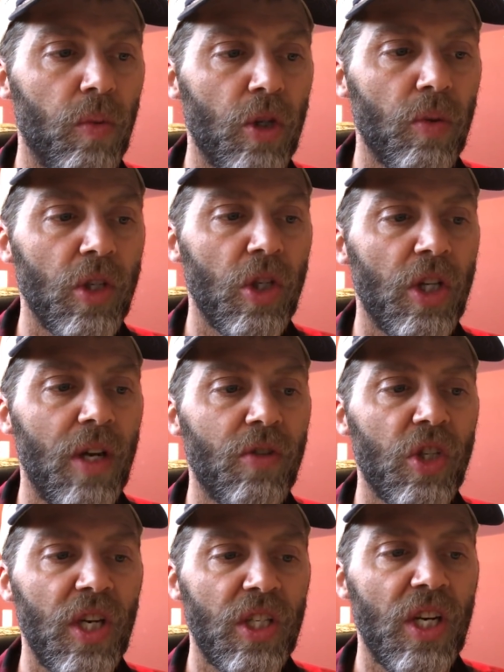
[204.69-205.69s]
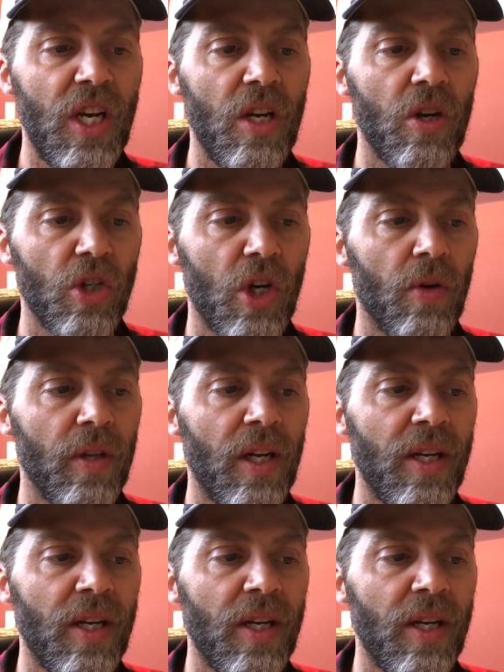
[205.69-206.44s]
which was achieved 16 years ago in the